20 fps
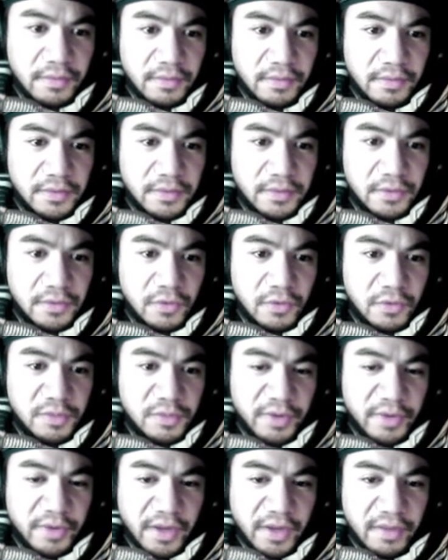So who's
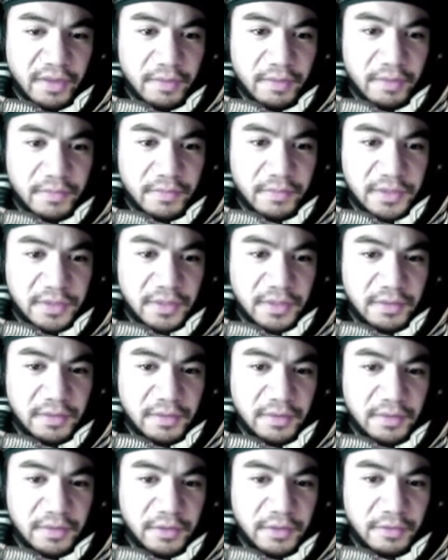bringing them? Is it
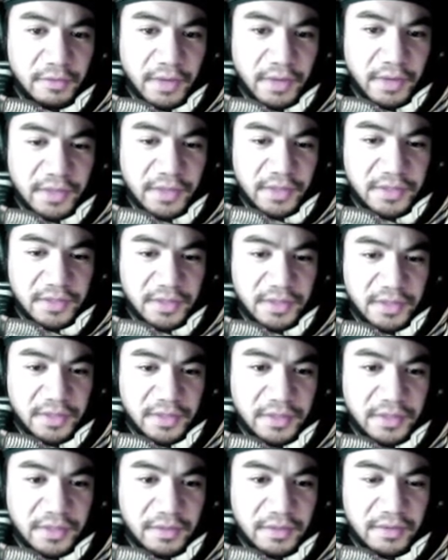U.S.? Is
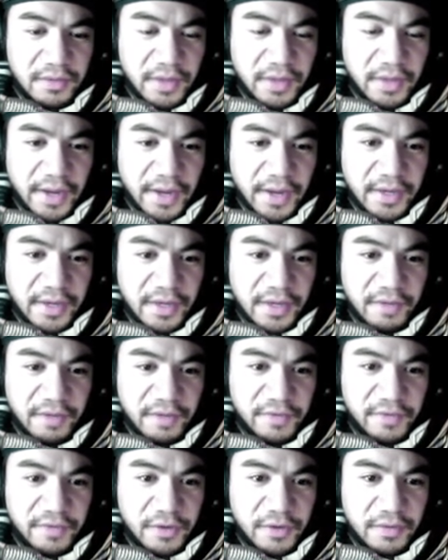it the IDF?
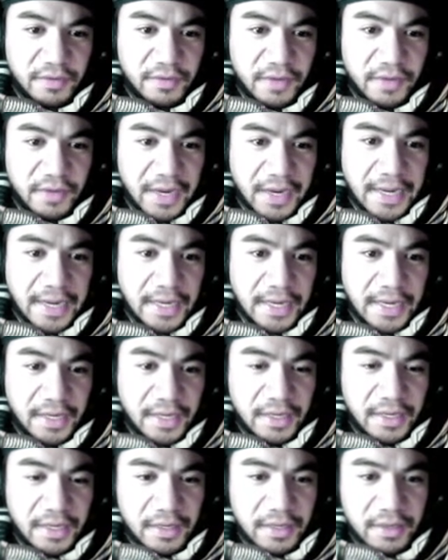No, I,
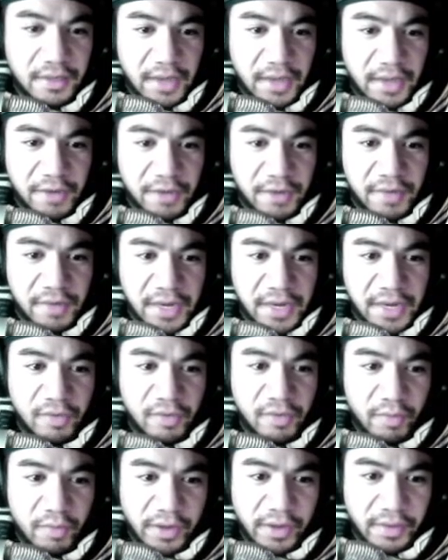Adonai, will
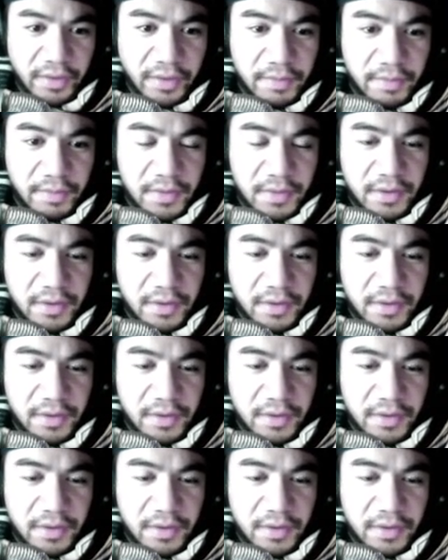bring them